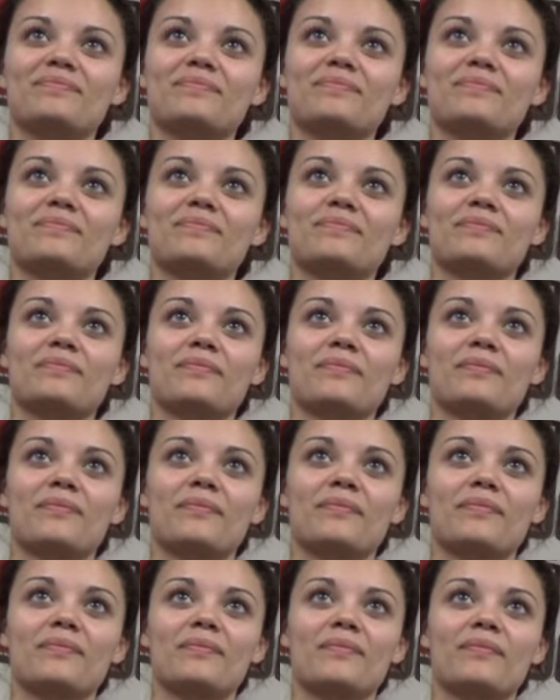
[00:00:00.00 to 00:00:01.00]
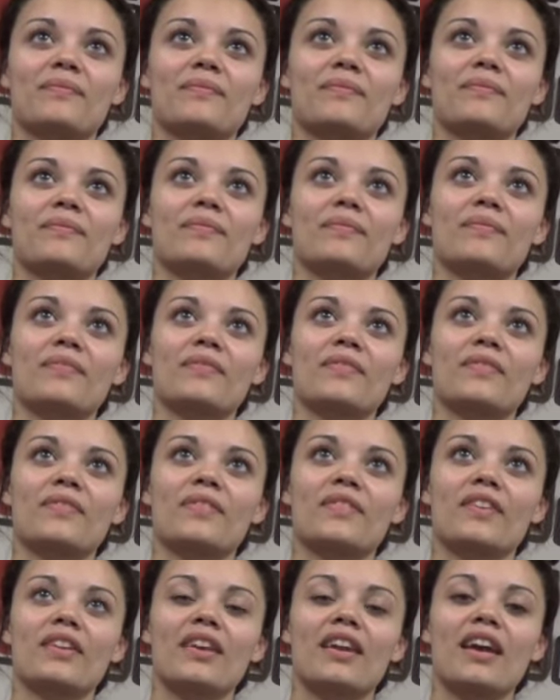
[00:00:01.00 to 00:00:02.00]
are your plans after high
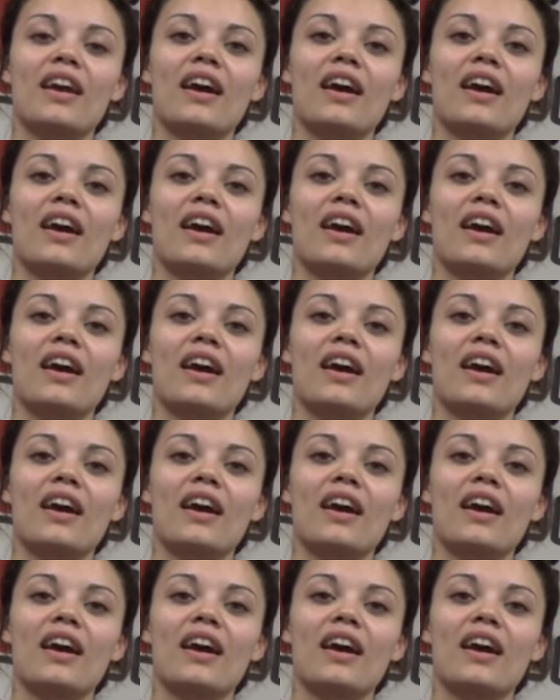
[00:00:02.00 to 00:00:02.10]
school?